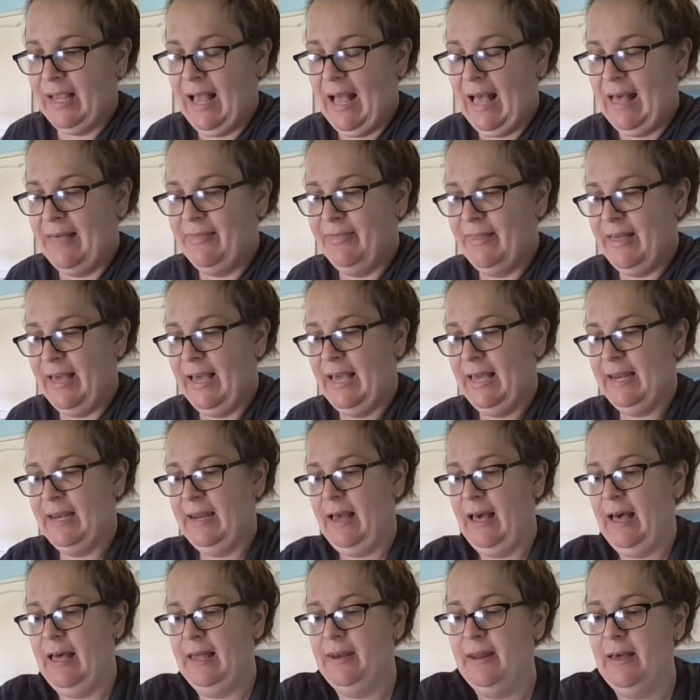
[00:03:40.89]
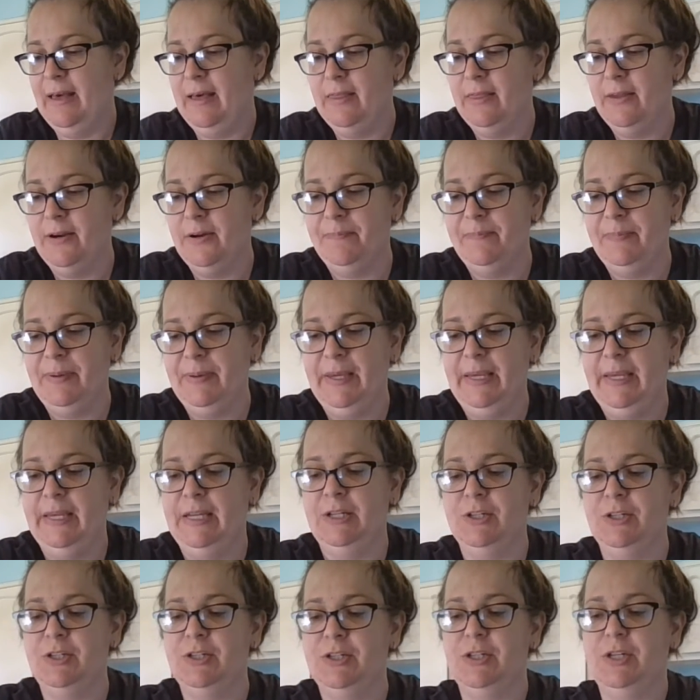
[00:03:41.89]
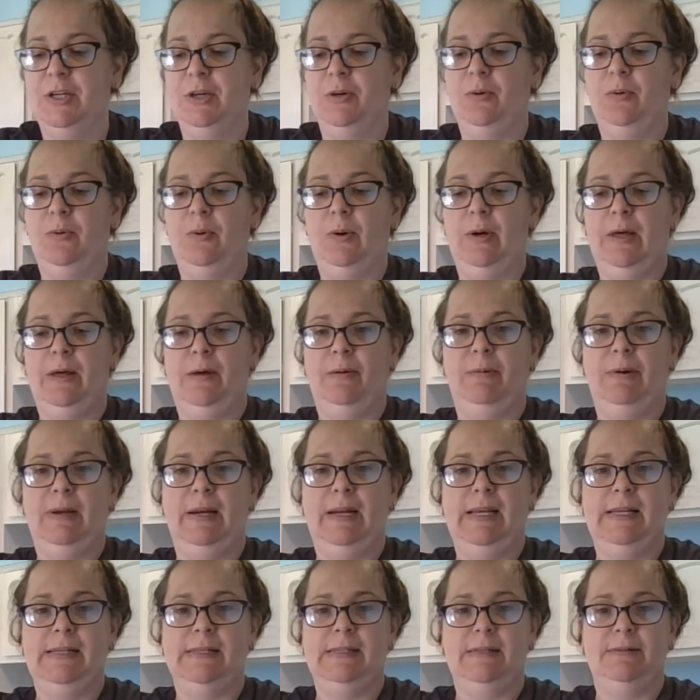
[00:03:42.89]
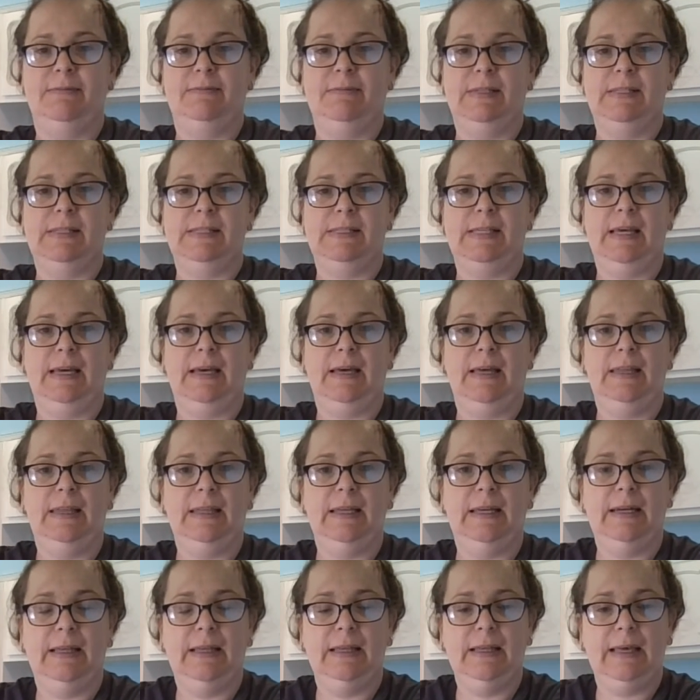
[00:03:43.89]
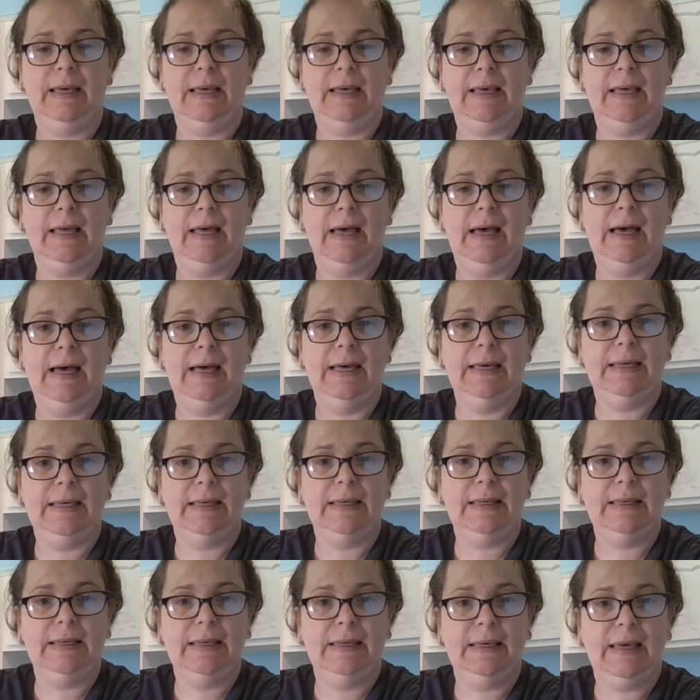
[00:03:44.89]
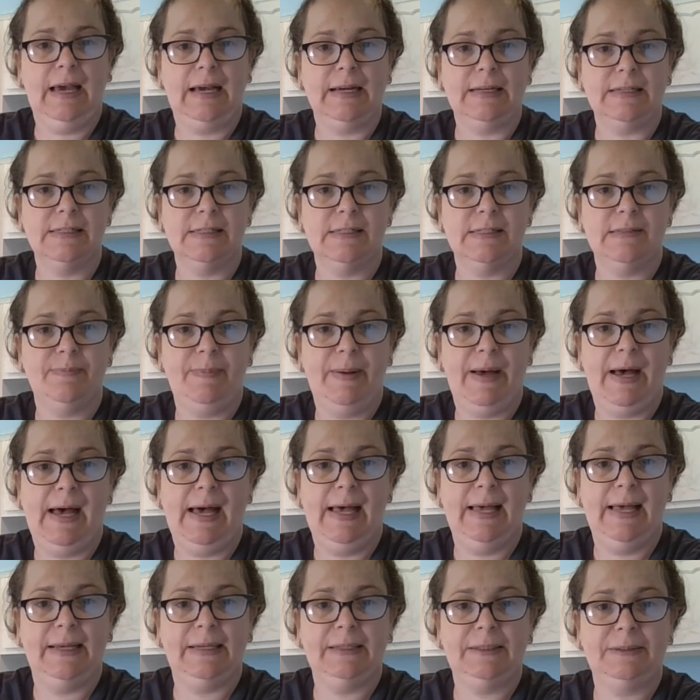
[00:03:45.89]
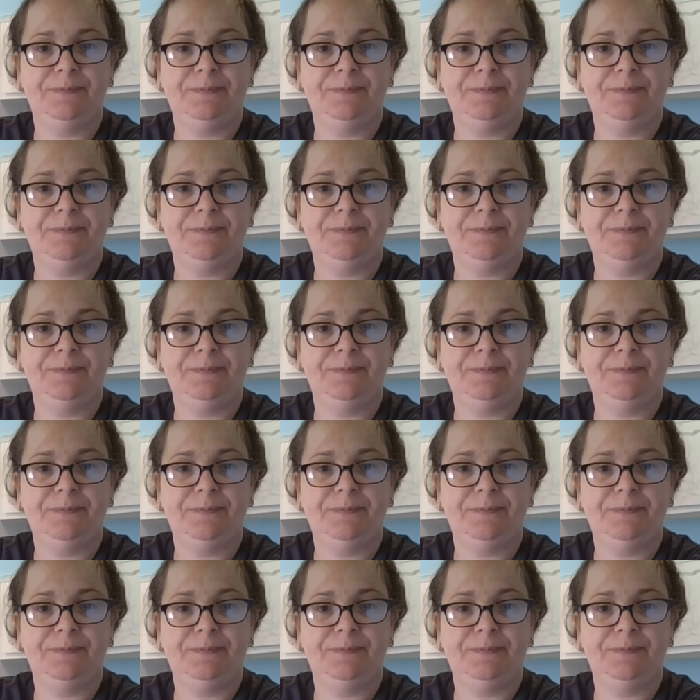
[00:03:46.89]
And then another pinch and coil one I did was like a little cactus pot.